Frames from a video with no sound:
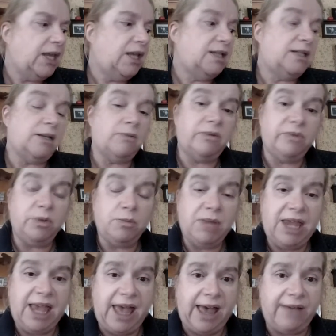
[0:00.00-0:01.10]
Some of you may
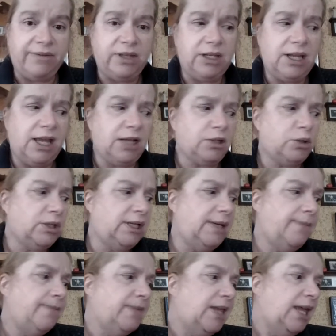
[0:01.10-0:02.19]
have it, actually.